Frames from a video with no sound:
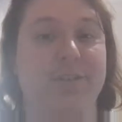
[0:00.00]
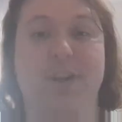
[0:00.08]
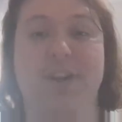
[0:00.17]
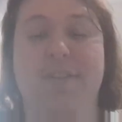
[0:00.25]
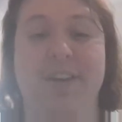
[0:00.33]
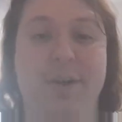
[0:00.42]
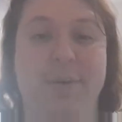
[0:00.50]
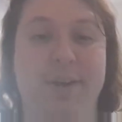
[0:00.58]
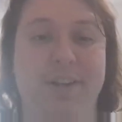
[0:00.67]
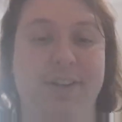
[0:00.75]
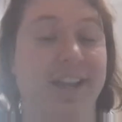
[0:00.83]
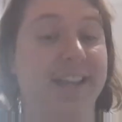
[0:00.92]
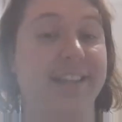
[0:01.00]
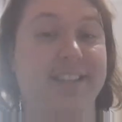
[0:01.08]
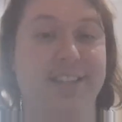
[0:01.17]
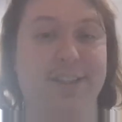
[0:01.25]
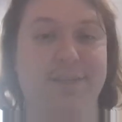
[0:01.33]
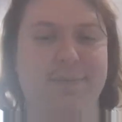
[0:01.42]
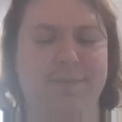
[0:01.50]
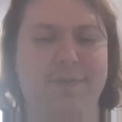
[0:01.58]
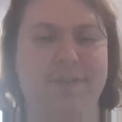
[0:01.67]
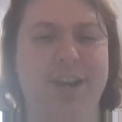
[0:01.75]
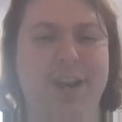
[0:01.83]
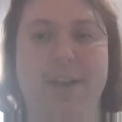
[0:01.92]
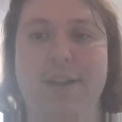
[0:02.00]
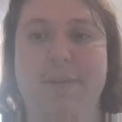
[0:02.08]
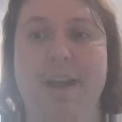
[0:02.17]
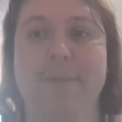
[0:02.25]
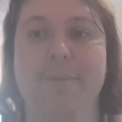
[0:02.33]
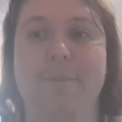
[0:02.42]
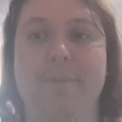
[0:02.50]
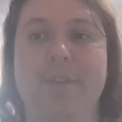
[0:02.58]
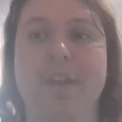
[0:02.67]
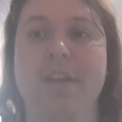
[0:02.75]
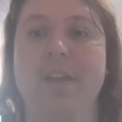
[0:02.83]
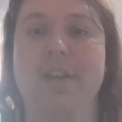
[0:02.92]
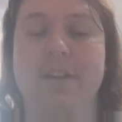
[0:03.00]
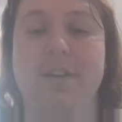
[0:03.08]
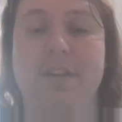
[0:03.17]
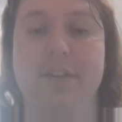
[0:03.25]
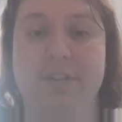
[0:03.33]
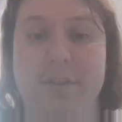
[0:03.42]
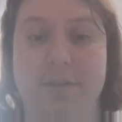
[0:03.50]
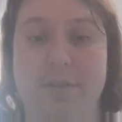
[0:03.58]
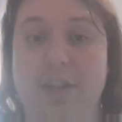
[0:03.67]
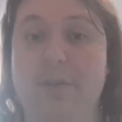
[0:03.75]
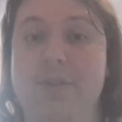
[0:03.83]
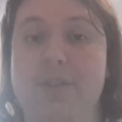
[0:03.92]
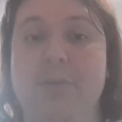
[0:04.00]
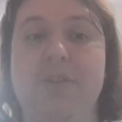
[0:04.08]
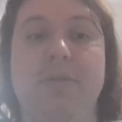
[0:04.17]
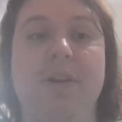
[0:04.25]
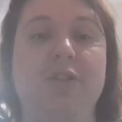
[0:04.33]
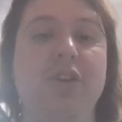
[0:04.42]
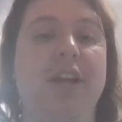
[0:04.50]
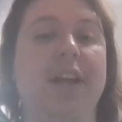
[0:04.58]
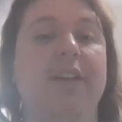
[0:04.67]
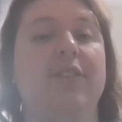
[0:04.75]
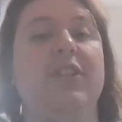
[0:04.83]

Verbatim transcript: trying to find a good way to end this video. Anyway, so thank you all so much for watching. I'll